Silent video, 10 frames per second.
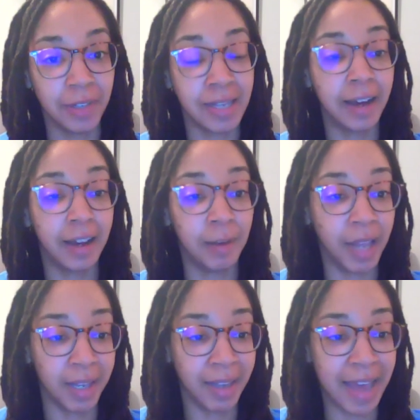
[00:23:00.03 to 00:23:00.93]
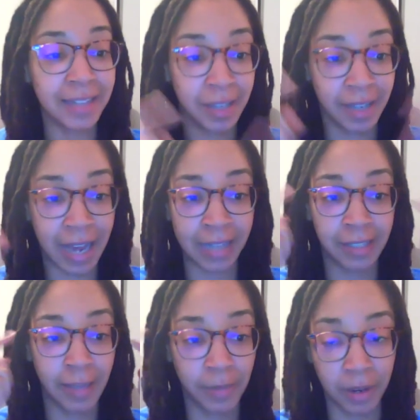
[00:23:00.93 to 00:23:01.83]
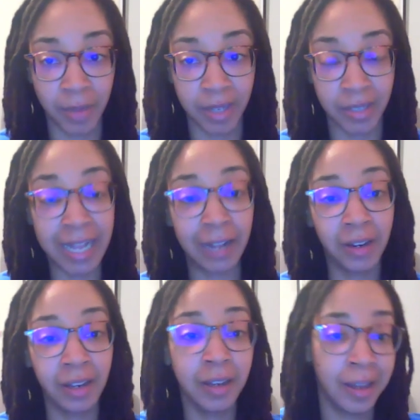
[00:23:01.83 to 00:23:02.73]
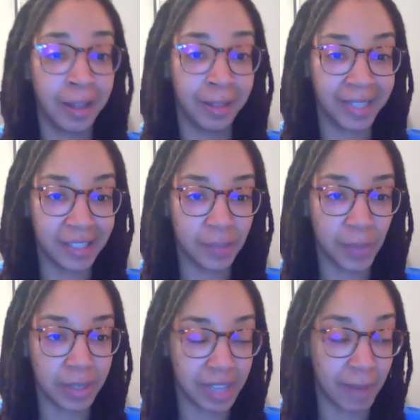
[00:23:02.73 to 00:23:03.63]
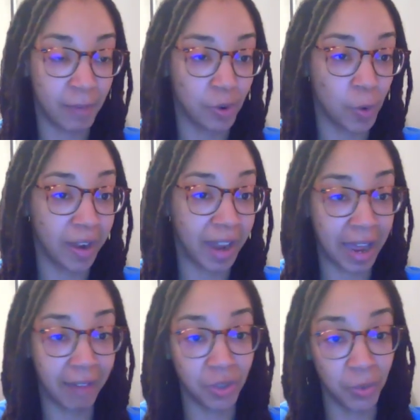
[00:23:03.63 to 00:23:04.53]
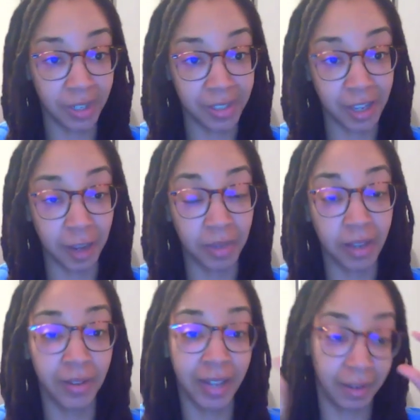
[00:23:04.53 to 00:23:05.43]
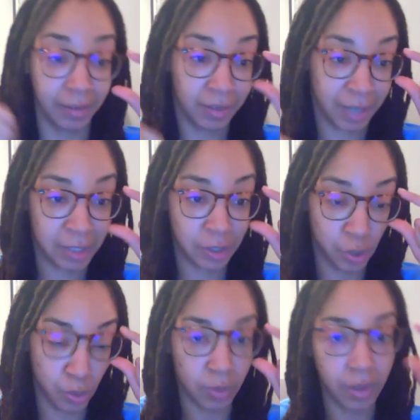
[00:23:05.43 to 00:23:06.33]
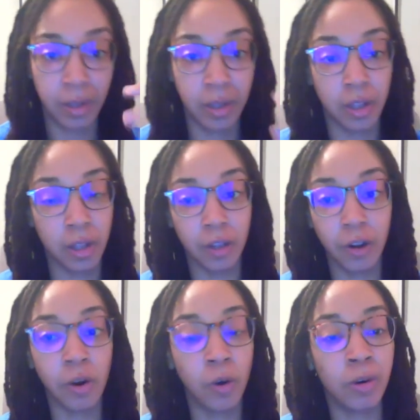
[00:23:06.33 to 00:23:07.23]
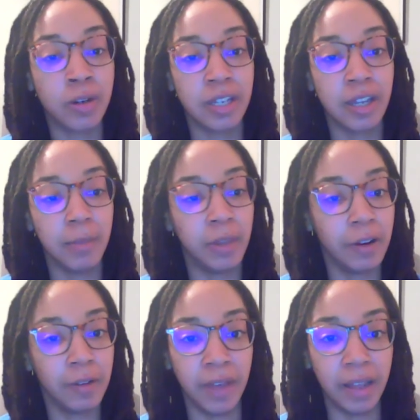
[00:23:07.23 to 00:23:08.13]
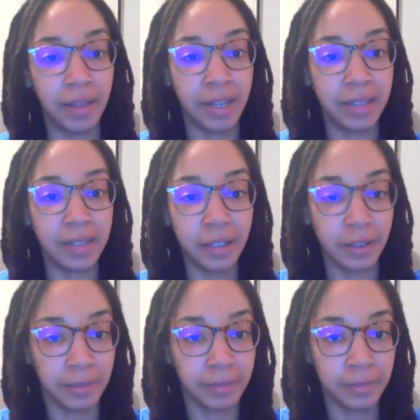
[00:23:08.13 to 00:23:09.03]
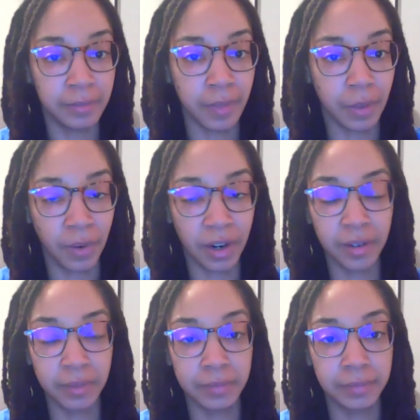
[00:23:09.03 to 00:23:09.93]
time. And that's a concept and the mentality that this Bucks team is going to have to accept. Like, that's the truth. They're an older team. They're a vet-led team, right?